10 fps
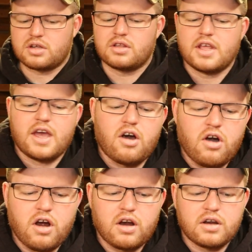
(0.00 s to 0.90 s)
They
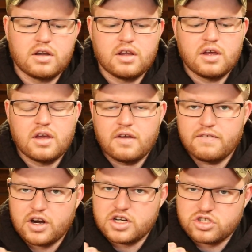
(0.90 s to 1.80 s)
are
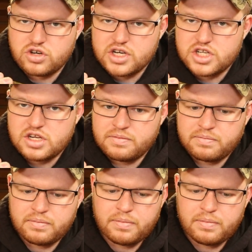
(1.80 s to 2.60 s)
very stretchy.